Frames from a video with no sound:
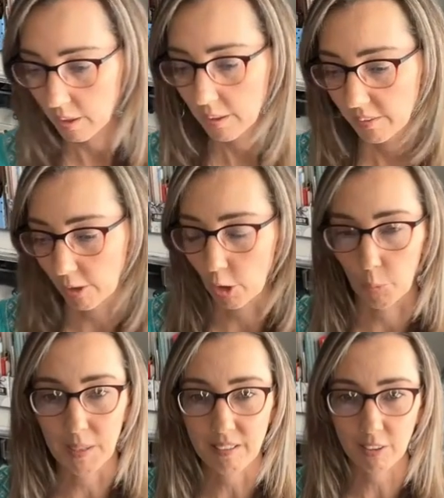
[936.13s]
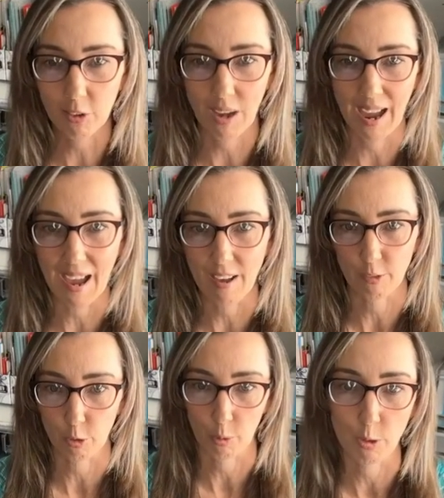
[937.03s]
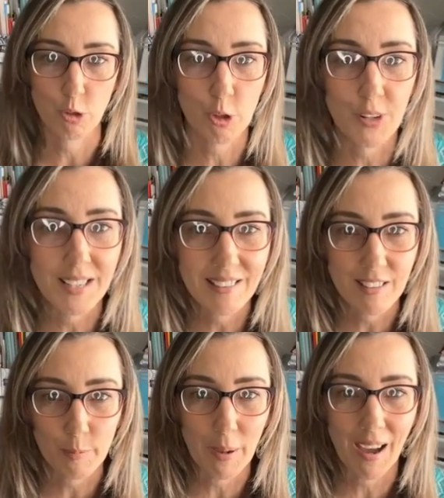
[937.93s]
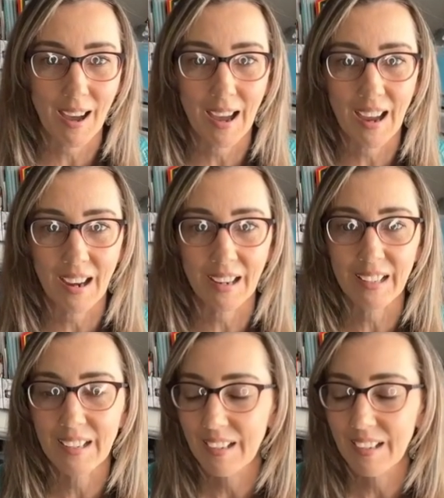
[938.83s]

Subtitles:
So we still have groceries to buy,